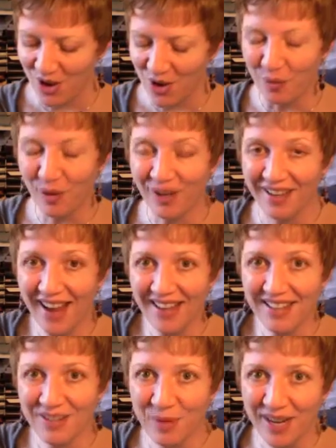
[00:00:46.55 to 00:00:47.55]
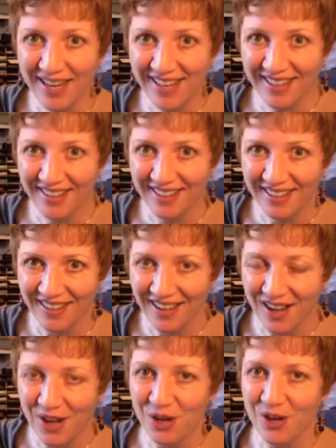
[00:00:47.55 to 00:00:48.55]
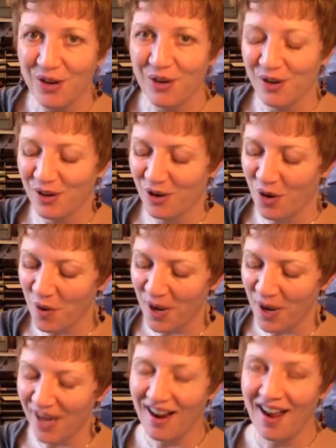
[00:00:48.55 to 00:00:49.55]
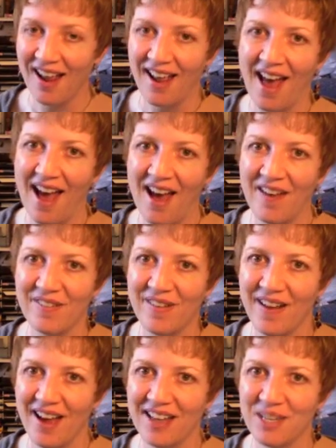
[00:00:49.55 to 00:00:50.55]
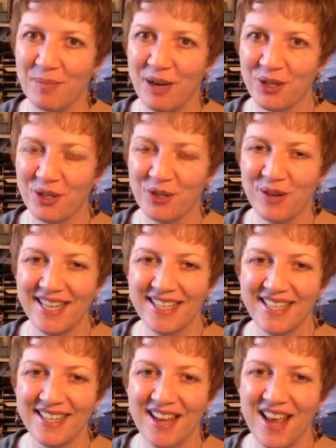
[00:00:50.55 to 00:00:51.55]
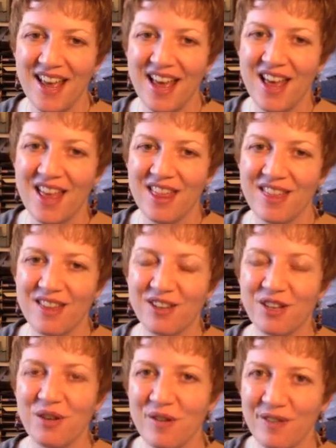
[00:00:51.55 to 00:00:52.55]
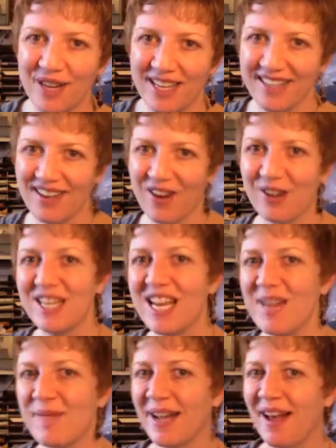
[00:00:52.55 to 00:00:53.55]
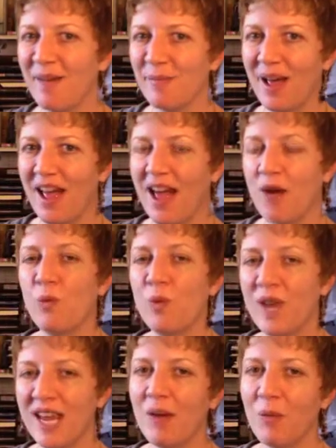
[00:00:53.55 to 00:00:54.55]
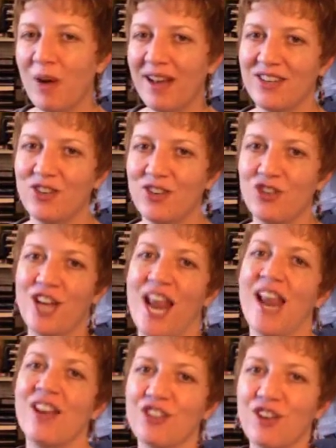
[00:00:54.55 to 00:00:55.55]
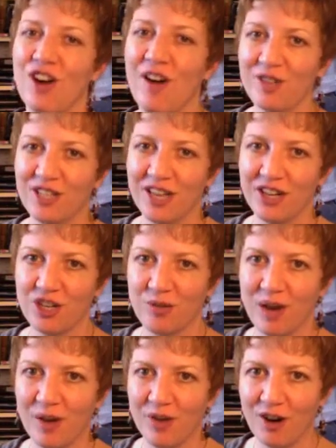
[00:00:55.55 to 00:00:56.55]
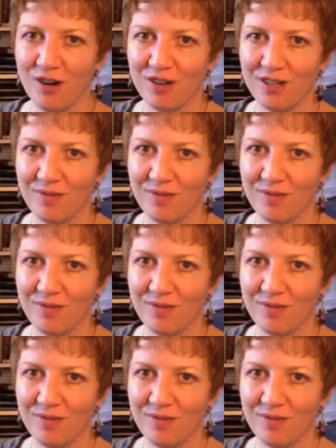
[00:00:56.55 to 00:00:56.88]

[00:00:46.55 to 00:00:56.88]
Well, next week, Cory and I have a special treat. The two of us are teaming up. We want to change the conversation around art.